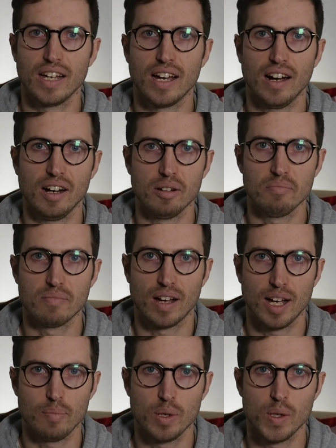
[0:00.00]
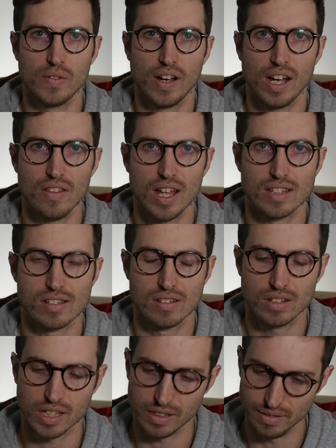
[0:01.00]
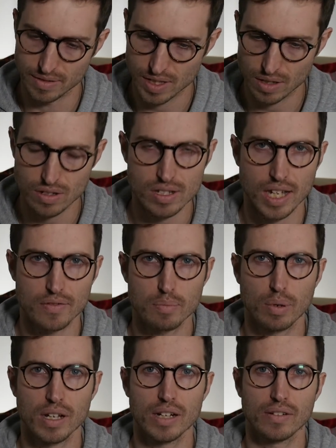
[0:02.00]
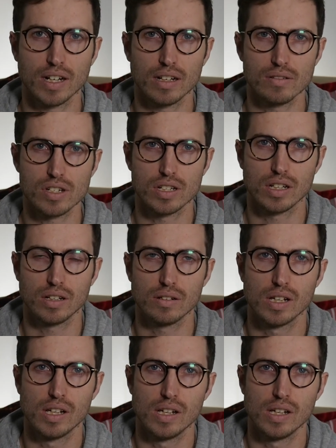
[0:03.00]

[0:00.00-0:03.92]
yeah, I'm happy with how that's looking. So just have a play around, you know.